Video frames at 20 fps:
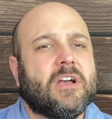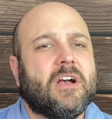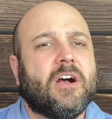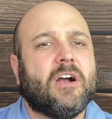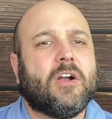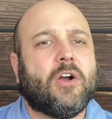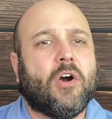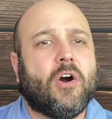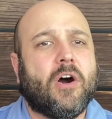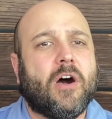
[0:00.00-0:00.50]

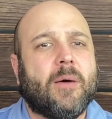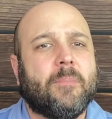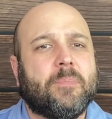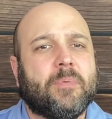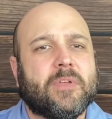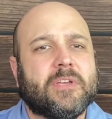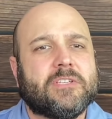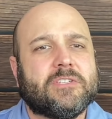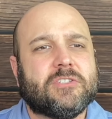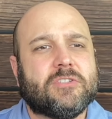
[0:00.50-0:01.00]

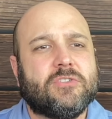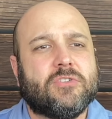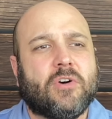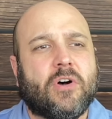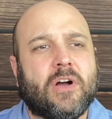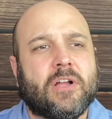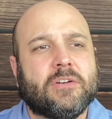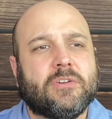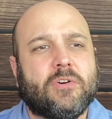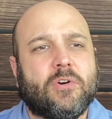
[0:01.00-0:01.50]
accomplice,
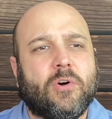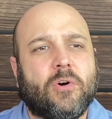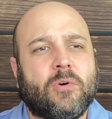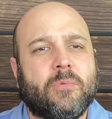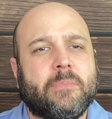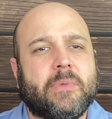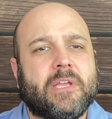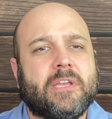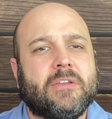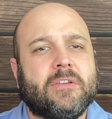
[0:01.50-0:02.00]
Don
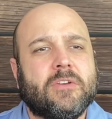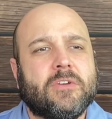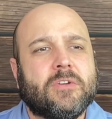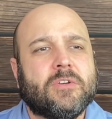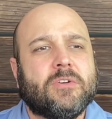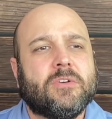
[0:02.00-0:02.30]
Coleman,